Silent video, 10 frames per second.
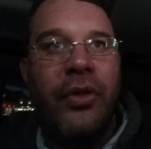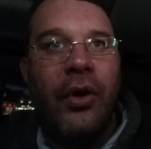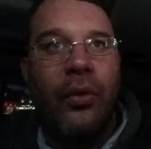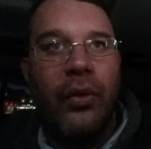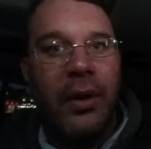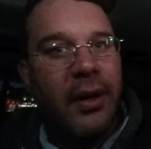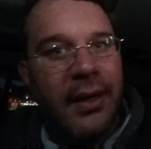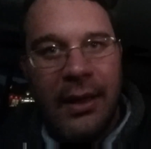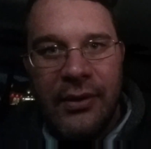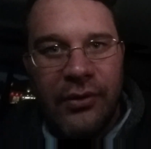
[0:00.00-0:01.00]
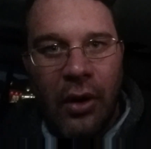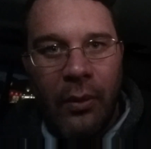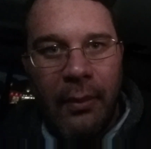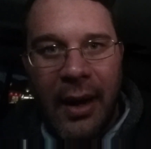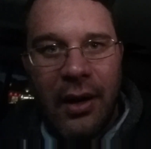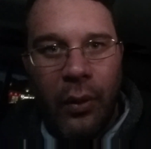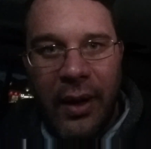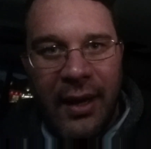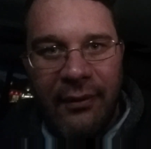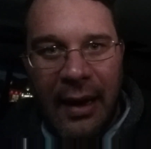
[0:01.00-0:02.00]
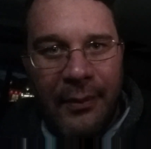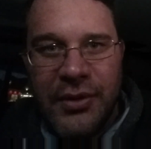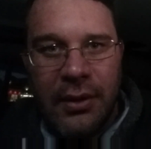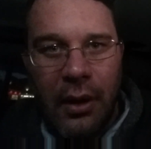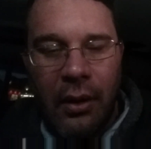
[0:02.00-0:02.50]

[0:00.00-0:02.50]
There really is no microwave option